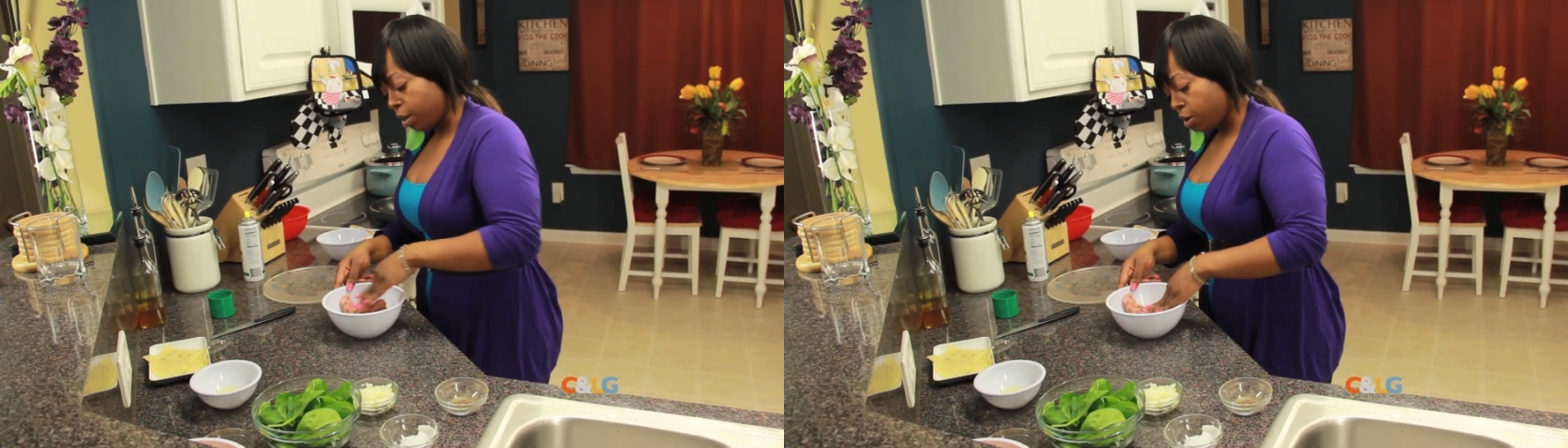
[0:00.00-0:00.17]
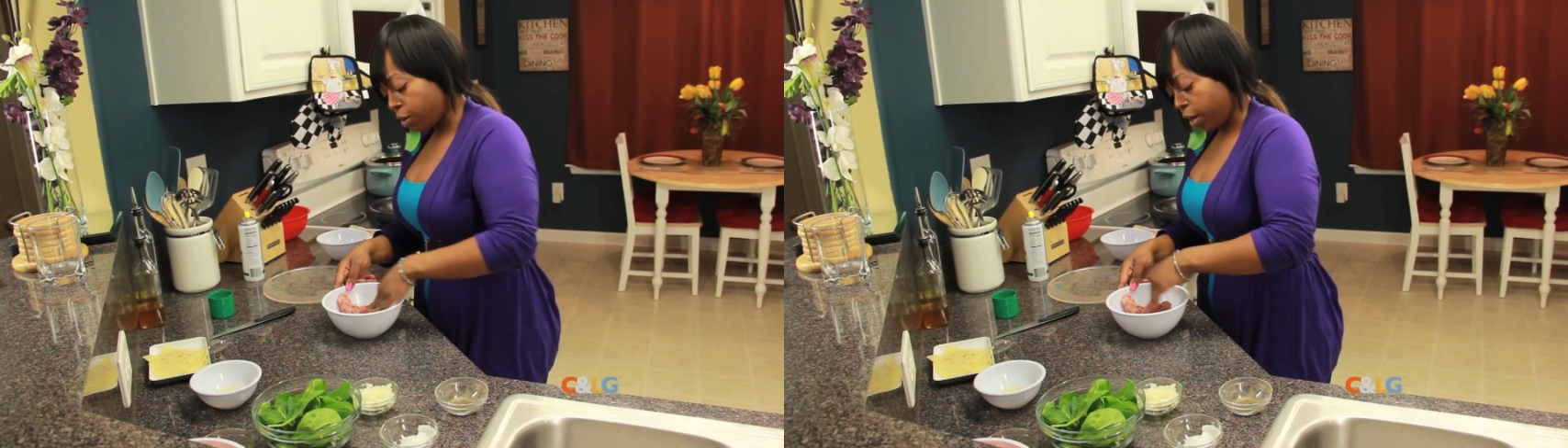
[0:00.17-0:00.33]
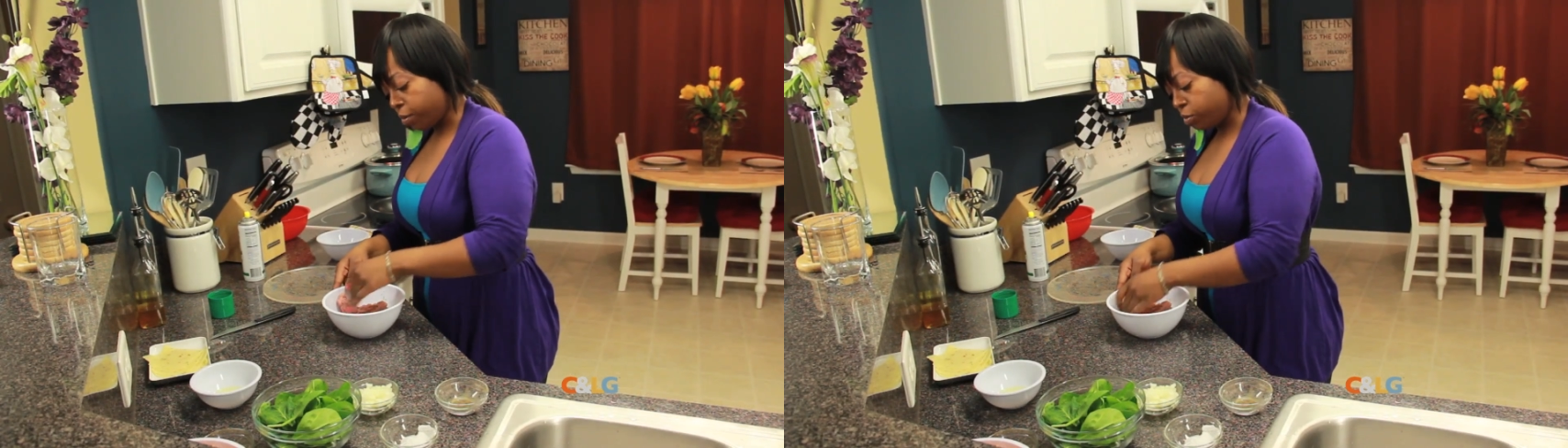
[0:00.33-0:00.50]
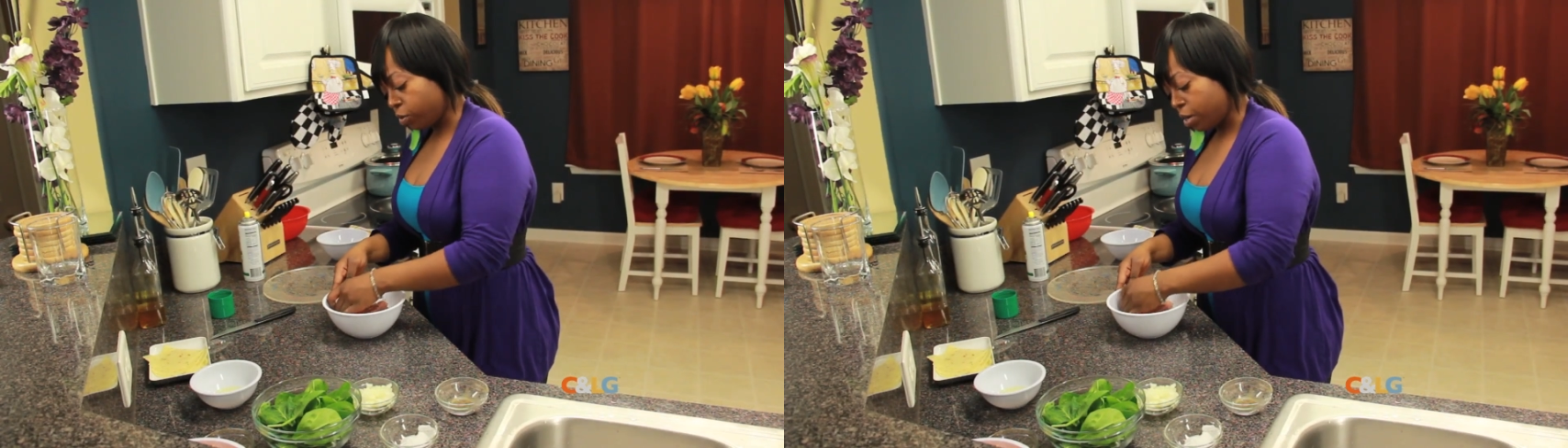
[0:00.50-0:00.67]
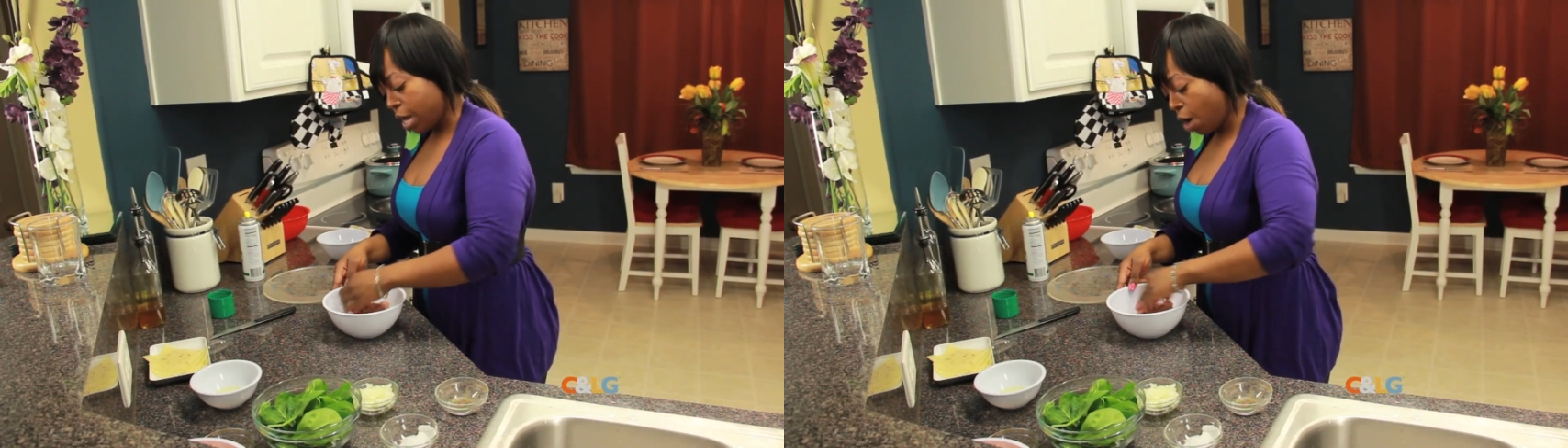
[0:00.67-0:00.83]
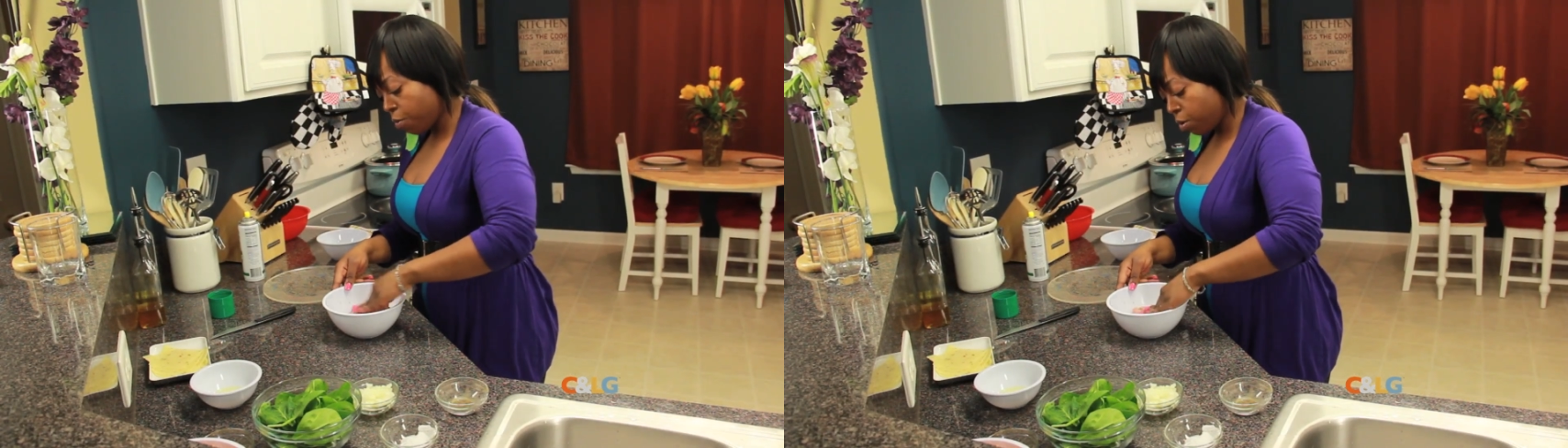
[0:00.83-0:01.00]
Okay, so
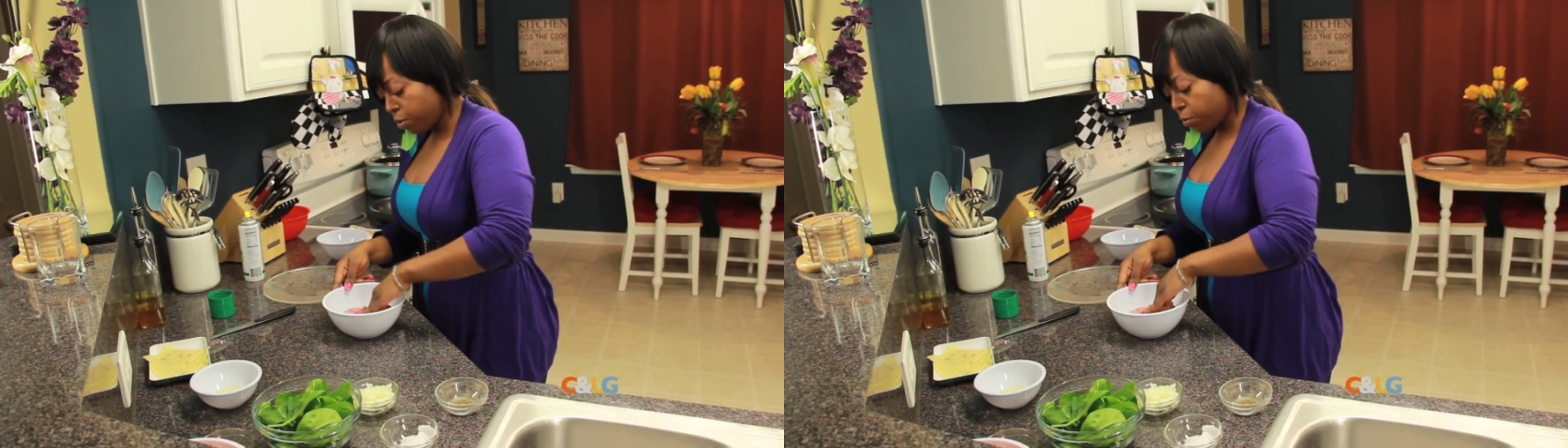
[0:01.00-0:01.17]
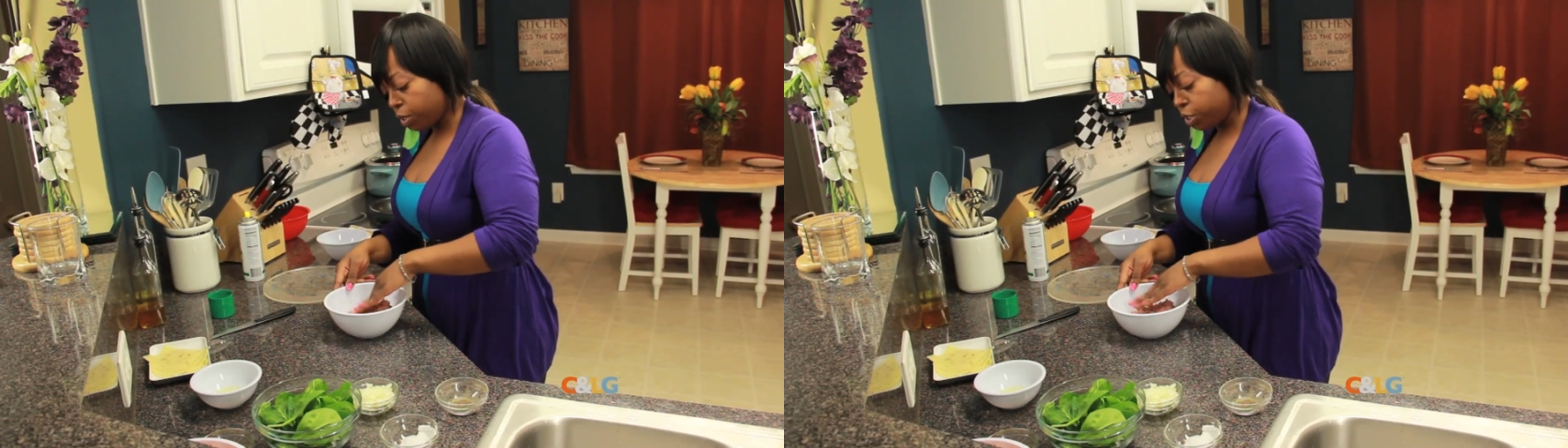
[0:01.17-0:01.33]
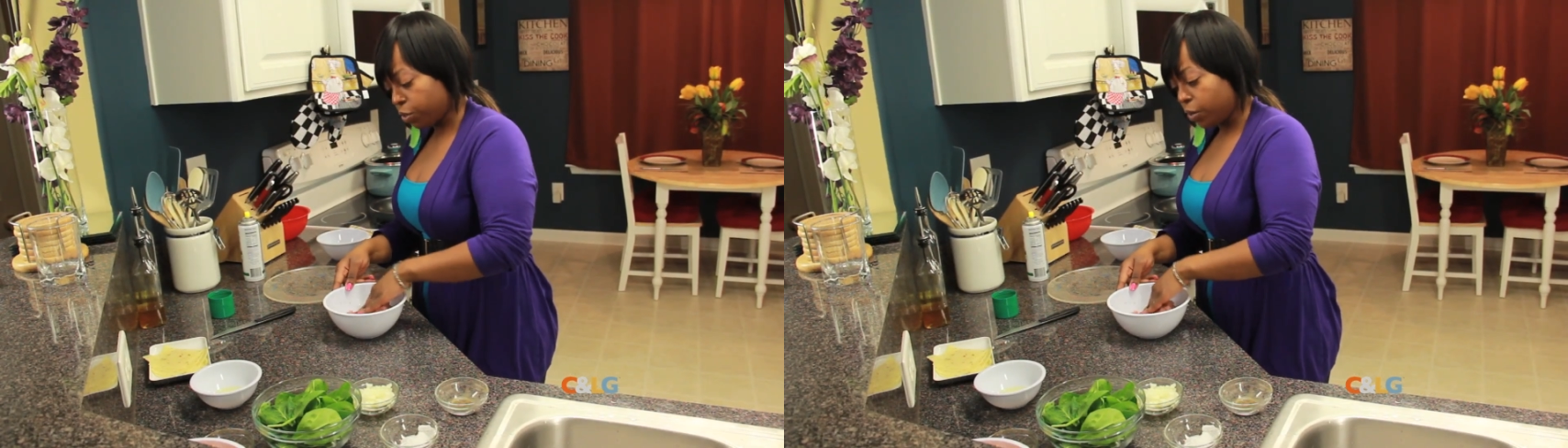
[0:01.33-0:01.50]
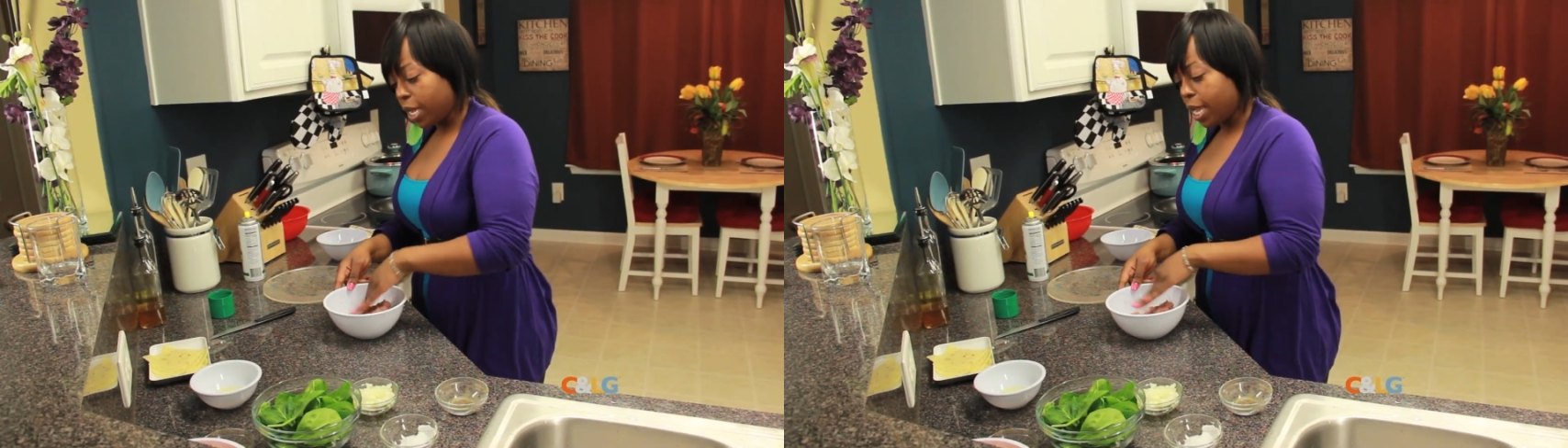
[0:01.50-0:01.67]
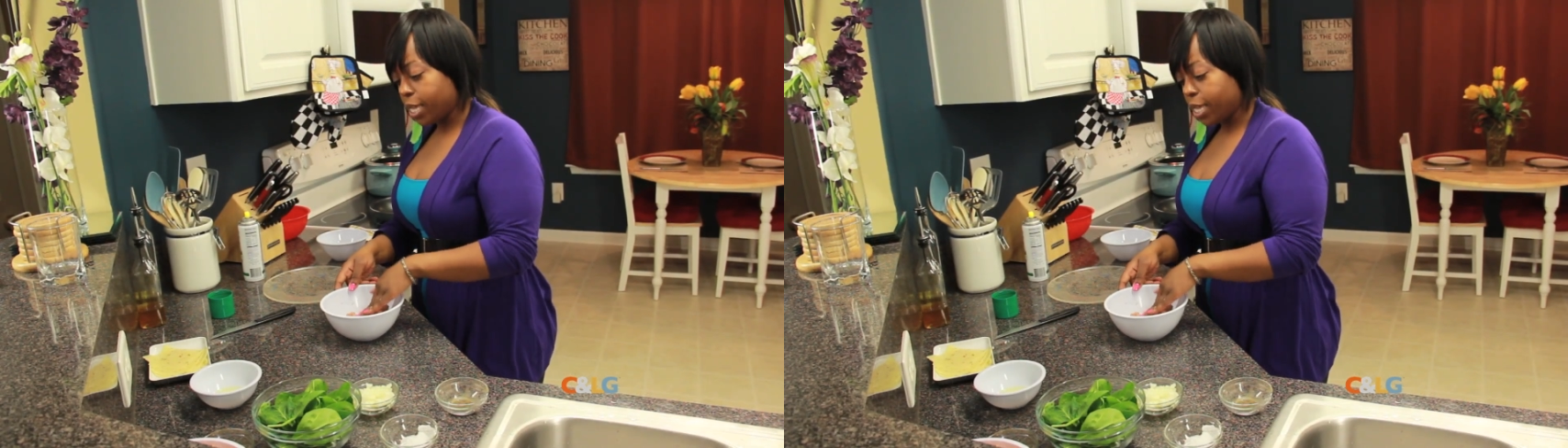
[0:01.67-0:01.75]
now what we wanna do